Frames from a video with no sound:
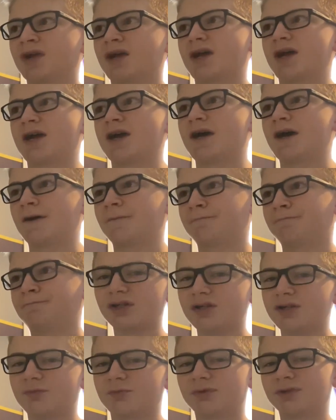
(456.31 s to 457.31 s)
and
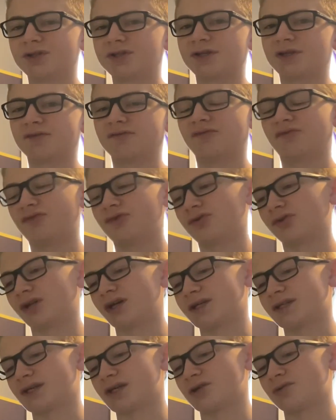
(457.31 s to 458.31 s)
it really didn't feel
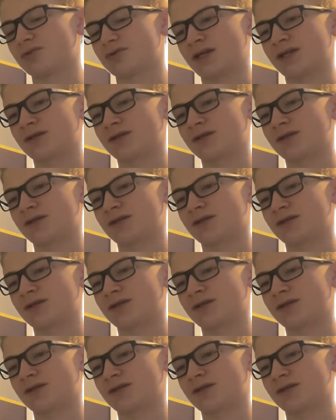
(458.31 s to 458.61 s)
like it was